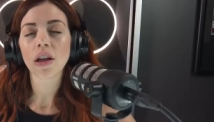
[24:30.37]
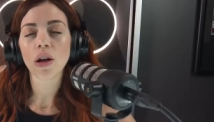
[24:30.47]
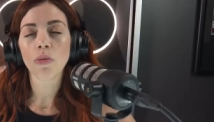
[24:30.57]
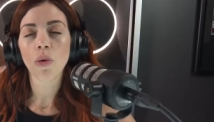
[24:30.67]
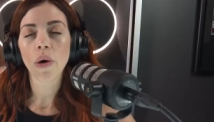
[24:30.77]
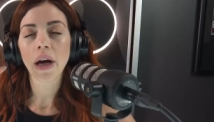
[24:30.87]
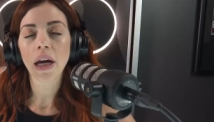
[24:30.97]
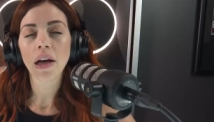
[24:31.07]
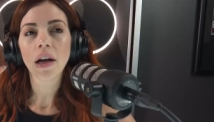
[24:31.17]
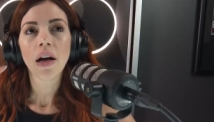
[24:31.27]
little
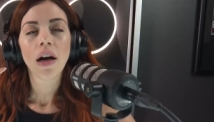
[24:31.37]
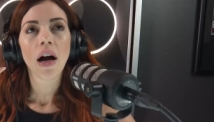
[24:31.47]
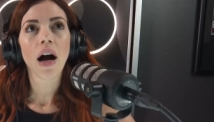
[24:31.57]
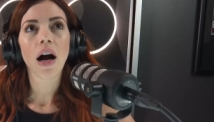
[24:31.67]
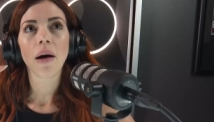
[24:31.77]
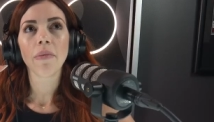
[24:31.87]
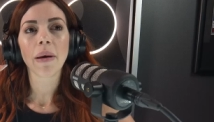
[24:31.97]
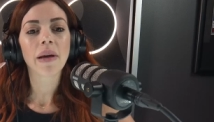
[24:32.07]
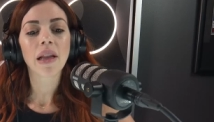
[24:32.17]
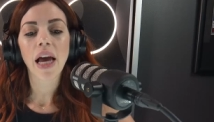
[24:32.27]
boy, uh,
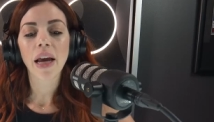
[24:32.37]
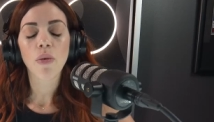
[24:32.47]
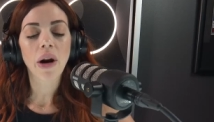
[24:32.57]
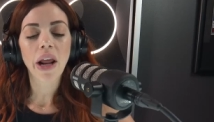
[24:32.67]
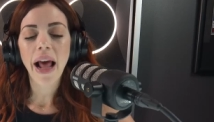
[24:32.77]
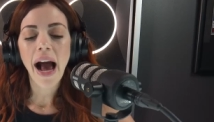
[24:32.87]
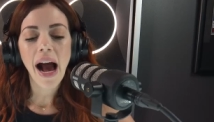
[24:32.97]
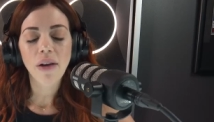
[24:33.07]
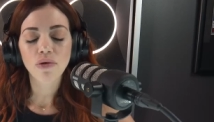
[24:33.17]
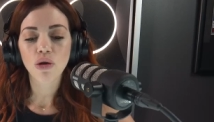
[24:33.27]
maybe like one and a
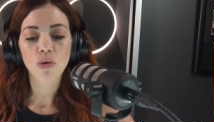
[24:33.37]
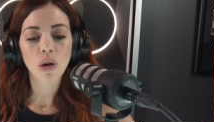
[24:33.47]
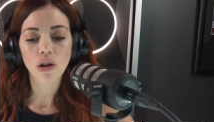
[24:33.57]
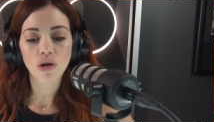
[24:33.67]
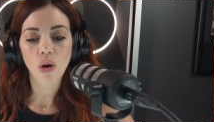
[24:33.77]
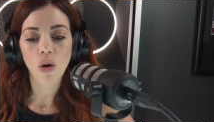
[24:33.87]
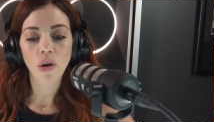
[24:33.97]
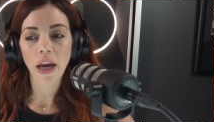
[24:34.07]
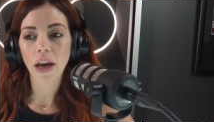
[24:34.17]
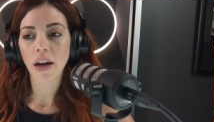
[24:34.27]
half, two years
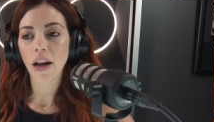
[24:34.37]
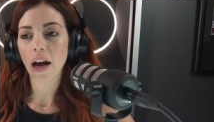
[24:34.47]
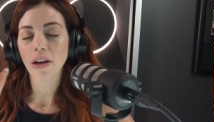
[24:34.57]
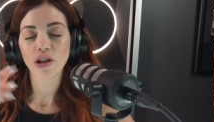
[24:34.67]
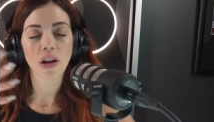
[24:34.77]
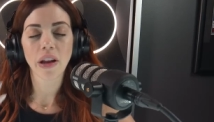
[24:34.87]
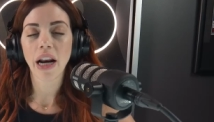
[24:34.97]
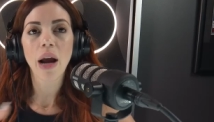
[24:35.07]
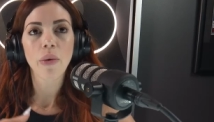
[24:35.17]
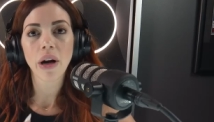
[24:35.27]
old. And uh,
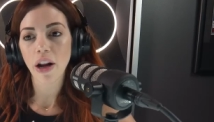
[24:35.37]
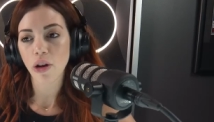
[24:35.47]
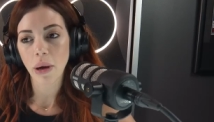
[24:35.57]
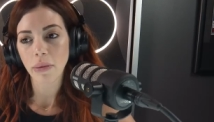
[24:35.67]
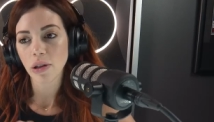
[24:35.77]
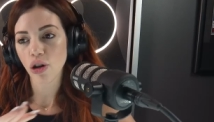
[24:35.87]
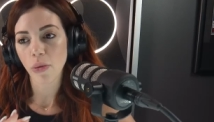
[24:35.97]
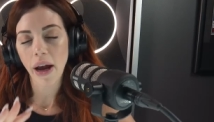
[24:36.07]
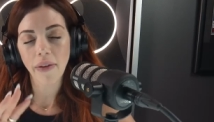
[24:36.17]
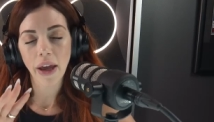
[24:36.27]
Charlene, I want another baby
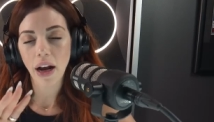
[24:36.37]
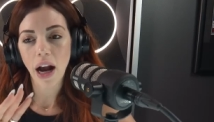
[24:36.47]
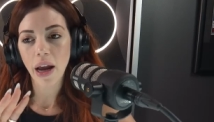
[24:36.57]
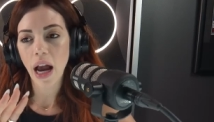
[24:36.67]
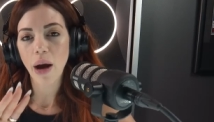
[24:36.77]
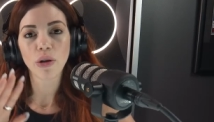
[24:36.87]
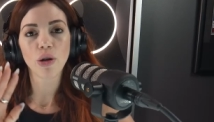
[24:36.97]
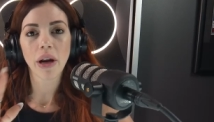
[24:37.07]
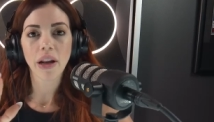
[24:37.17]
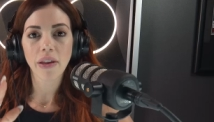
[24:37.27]
so bad. Like I, I would
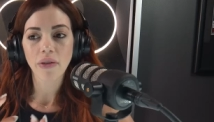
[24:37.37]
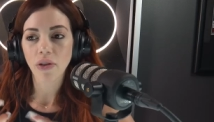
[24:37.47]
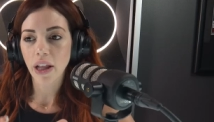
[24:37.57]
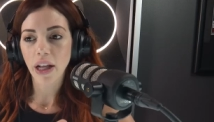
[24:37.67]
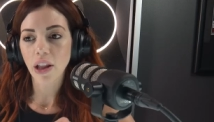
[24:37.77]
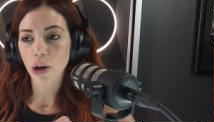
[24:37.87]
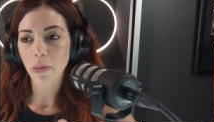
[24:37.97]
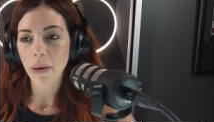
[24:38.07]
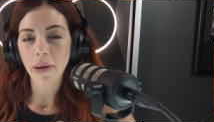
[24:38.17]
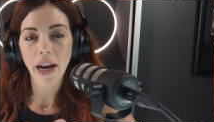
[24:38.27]
do anything for like a little
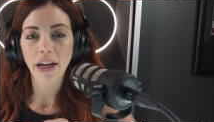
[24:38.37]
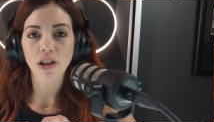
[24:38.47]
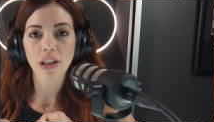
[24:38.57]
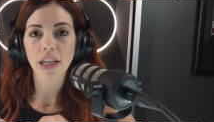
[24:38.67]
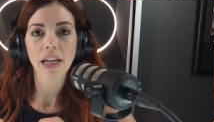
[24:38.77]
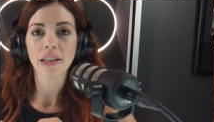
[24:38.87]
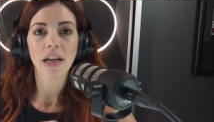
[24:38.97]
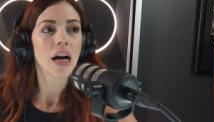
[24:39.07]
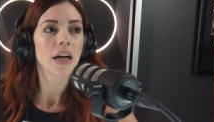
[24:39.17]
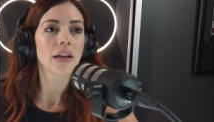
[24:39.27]
baby that I could just kiss
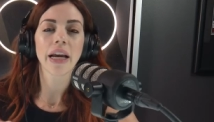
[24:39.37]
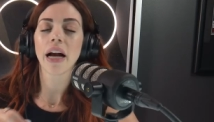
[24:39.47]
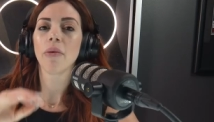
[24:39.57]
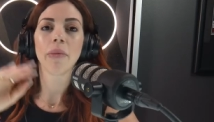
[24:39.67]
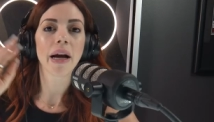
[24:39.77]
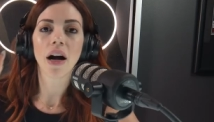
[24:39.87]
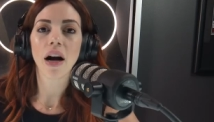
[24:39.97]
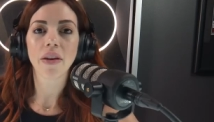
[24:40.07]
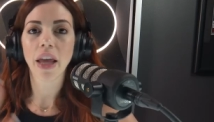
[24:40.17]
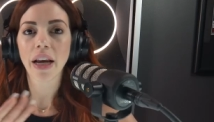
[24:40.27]
and hug. Like, my
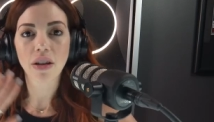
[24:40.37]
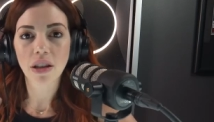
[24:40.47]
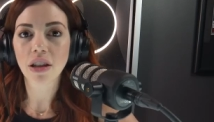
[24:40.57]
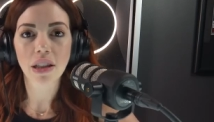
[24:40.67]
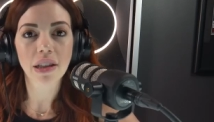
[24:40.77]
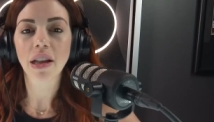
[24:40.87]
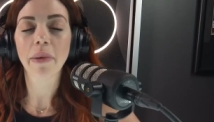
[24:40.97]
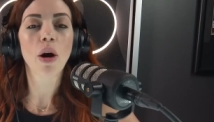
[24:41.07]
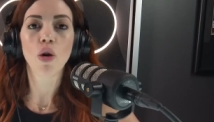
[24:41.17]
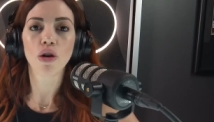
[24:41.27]
God, like just
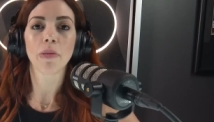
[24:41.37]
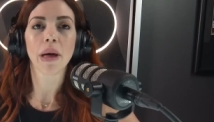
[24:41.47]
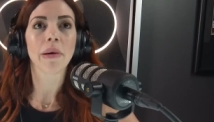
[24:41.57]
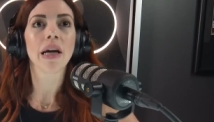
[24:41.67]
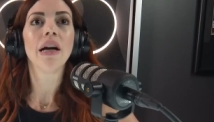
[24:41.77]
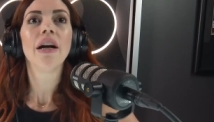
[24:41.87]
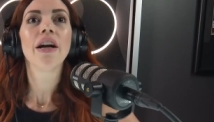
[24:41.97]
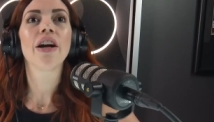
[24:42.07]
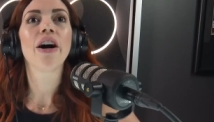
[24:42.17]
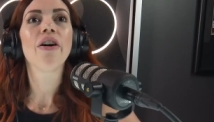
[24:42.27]
let me hold your baby,
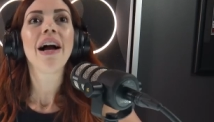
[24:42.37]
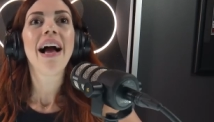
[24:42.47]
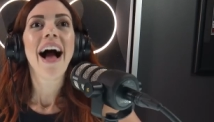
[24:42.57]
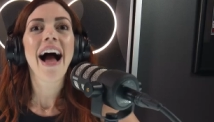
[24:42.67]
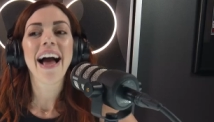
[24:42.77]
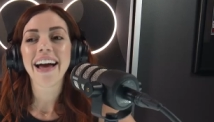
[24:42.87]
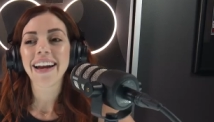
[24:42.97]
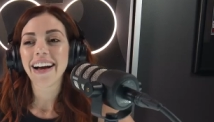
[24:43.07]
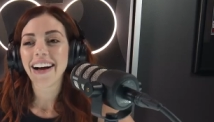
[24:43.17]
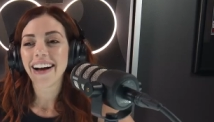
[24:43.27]
you know?
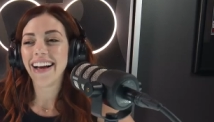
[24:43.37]
And, uh,